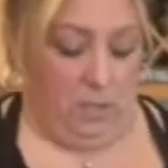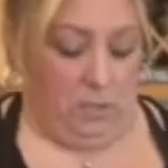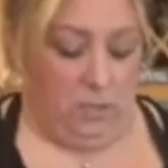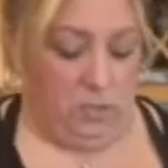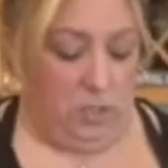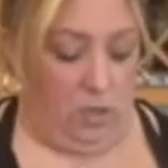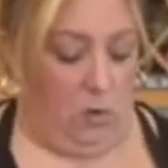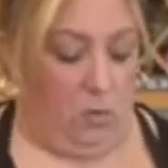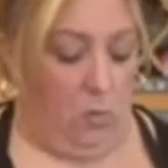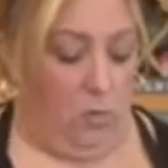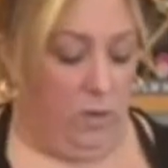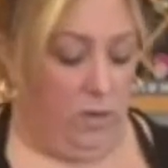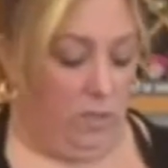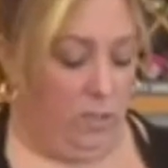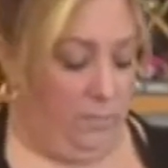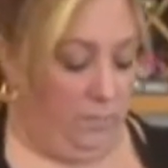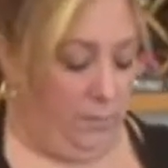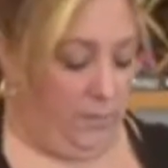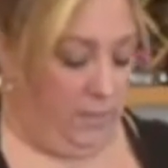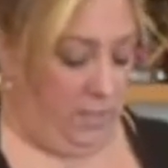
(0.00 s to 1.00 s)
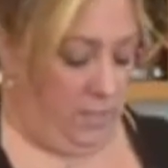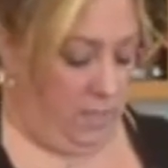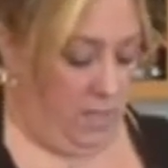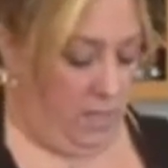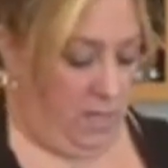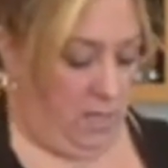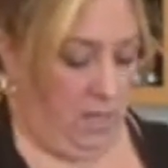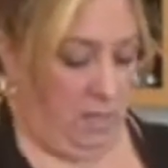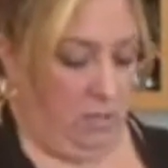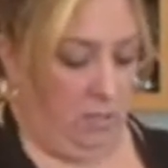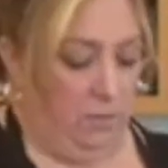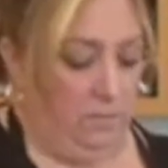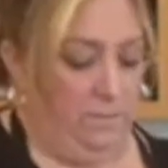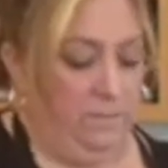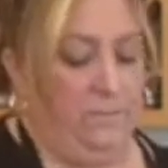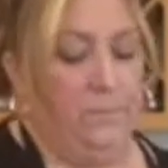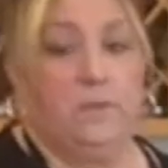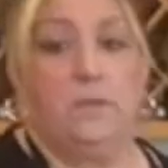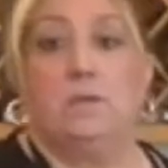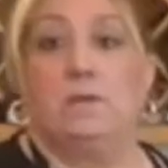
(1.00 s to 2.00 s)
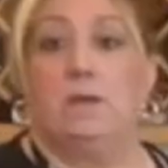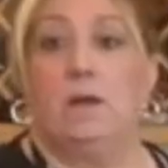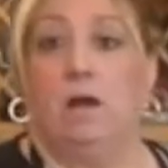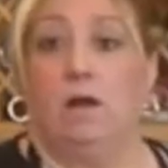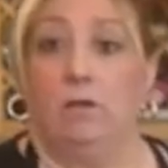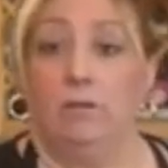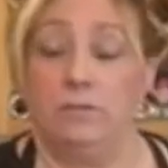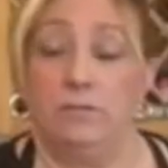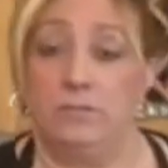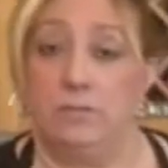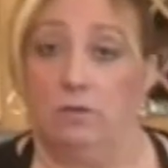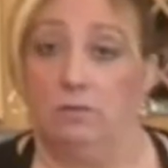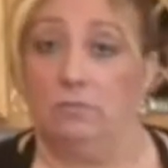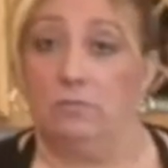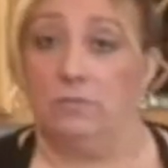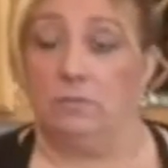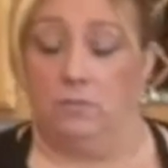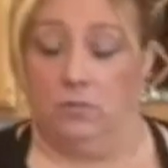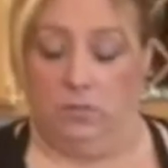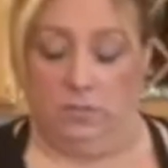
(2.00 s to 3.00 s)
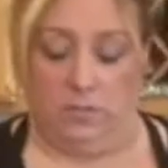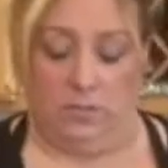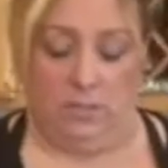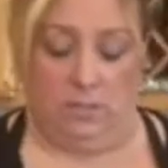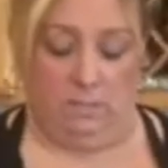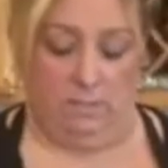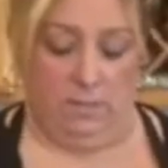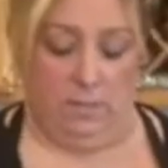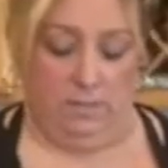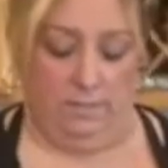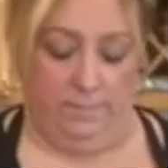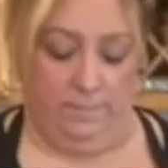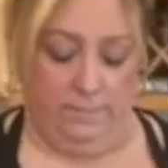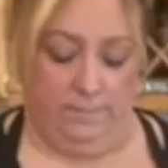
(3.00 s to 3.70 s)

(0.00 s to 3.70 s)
So we're gonna put in here also some more cinnamon.